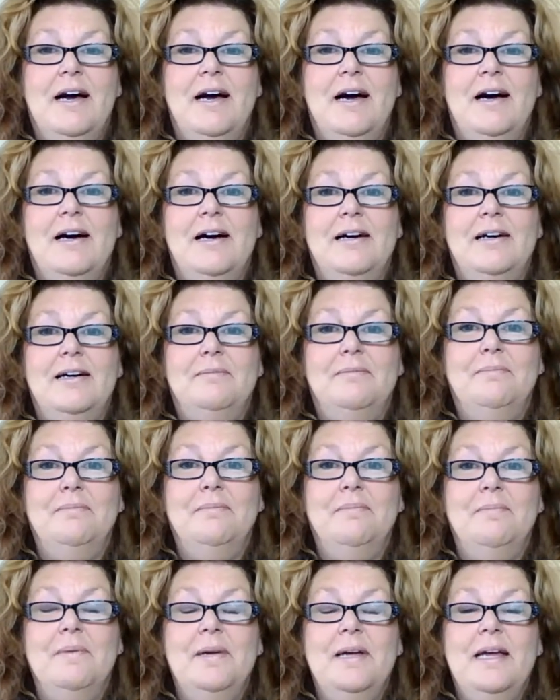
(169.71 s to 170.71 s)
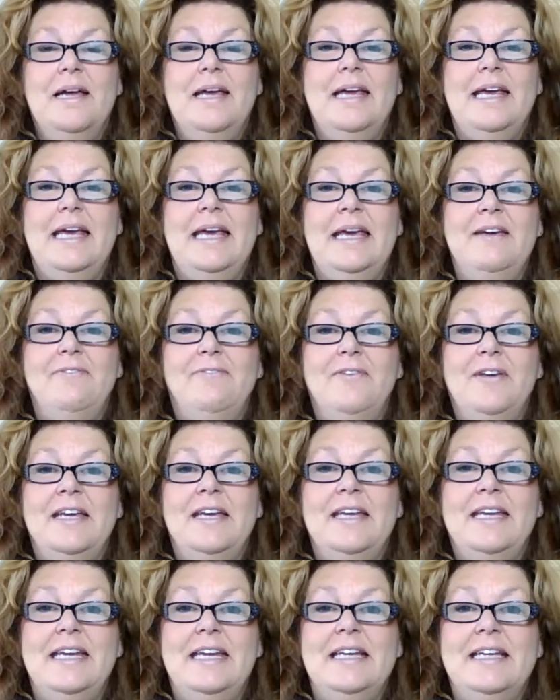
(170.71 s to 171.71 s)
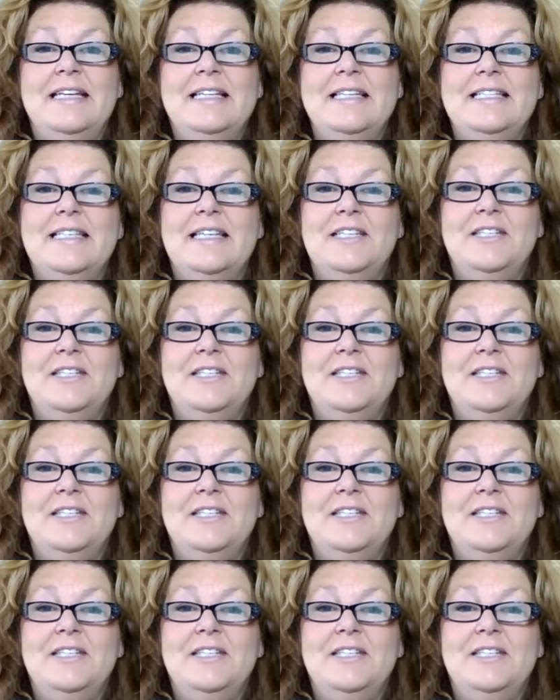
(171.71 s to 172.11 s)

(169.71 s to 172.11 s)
If it is